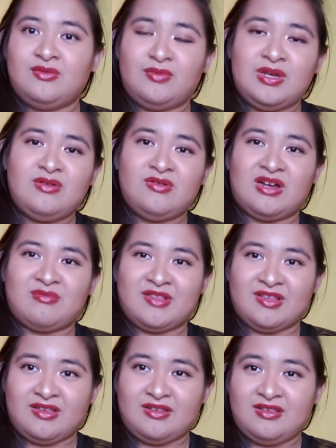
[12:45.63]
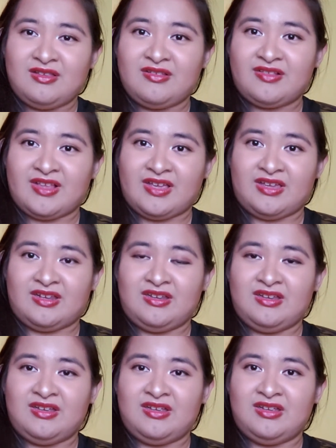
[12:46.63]
Wade Robson said
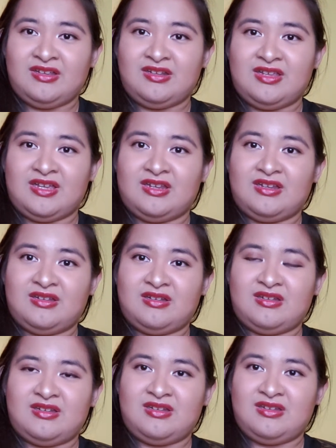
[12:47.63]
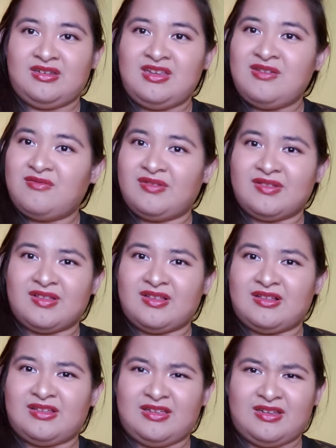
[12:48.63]
that he
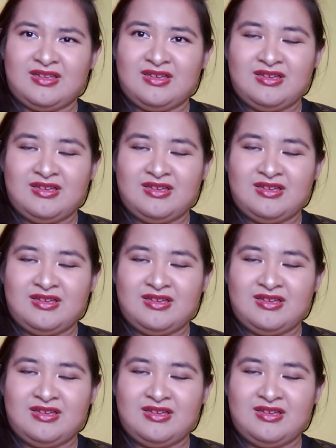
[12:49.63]
wasn't, like,